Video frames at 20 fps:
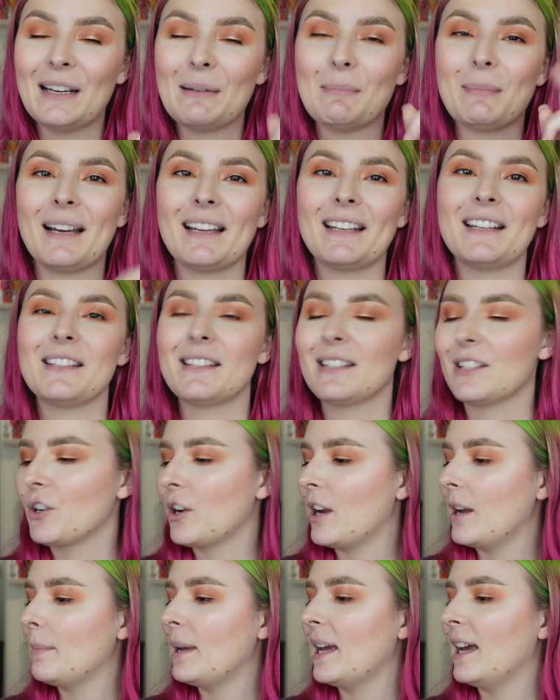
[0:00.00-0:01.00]
by an
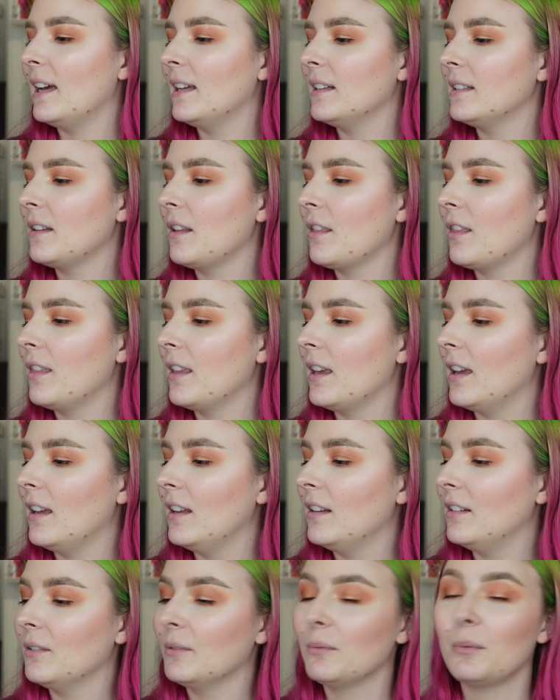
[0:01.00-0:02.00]
Instagram ad,
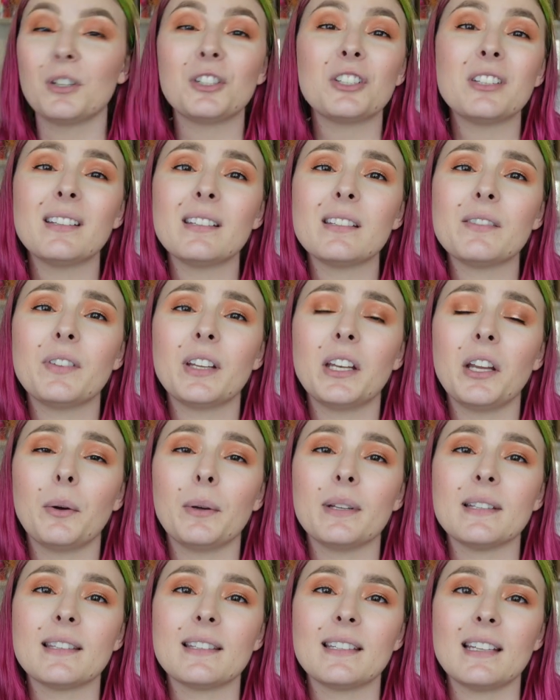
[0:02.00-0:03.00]
then watch this video
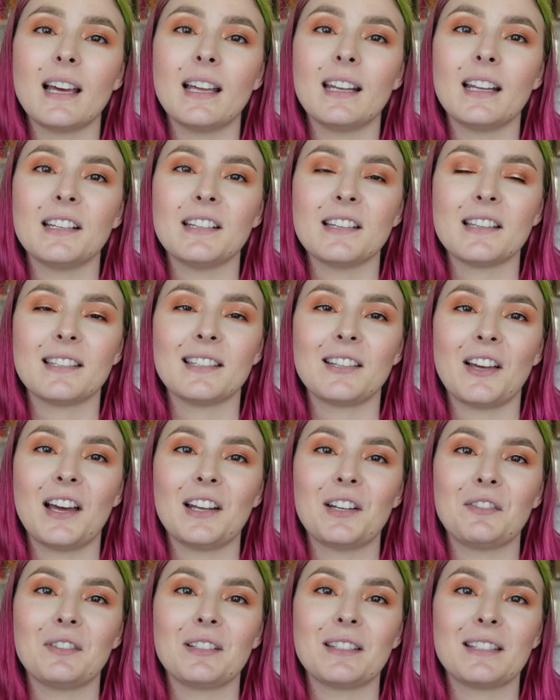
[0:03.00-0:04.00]
instead and decide
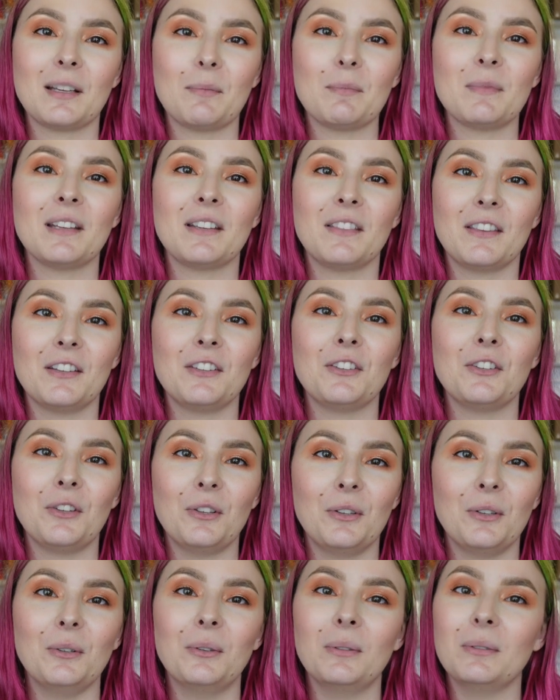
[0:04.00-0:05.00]
if it's something that
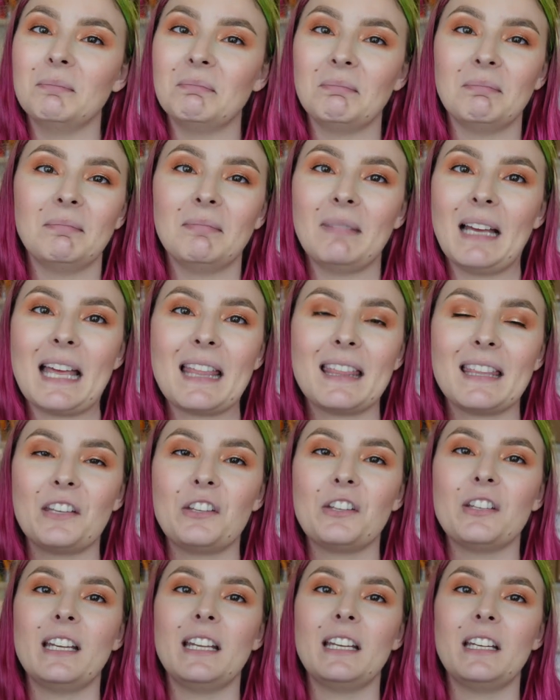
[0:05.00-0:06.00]
you
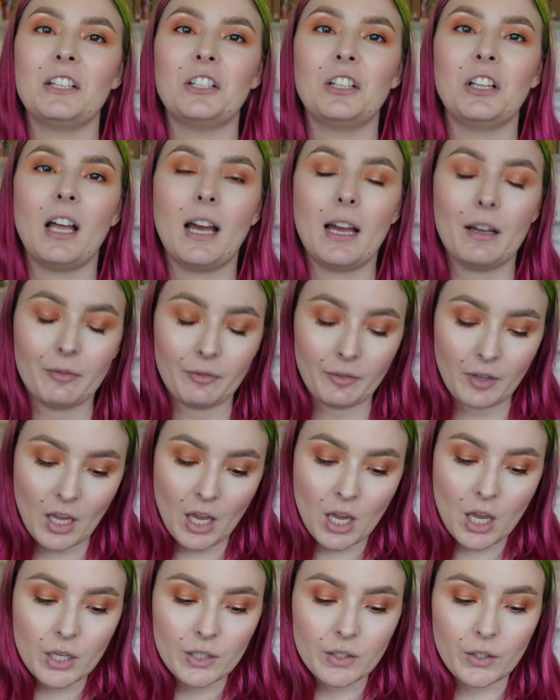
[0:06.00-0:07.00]
think you need in your life.
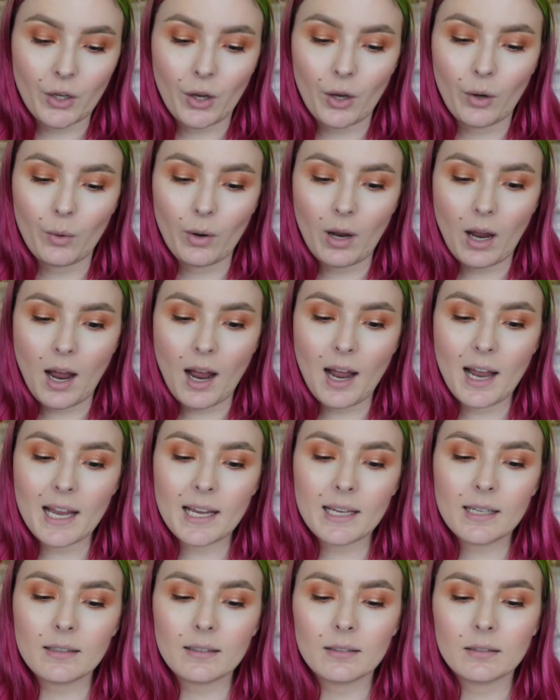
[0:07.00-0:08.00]
So,
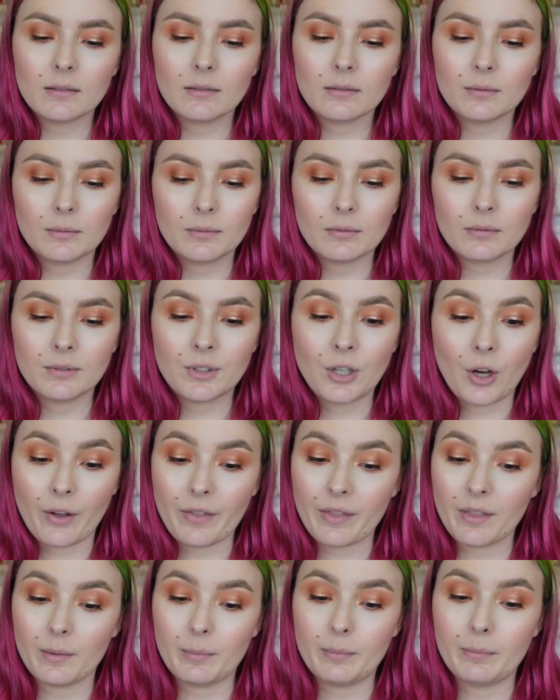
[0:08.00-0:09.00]
I
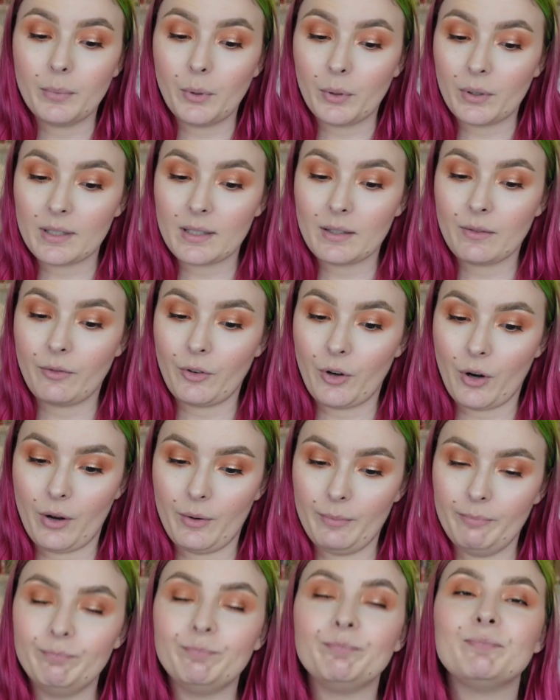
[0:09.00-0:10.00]
got the books
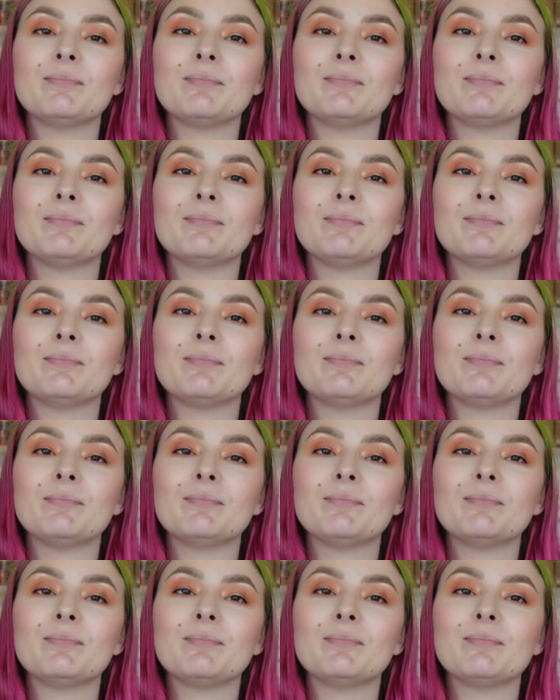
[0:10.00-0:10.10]
from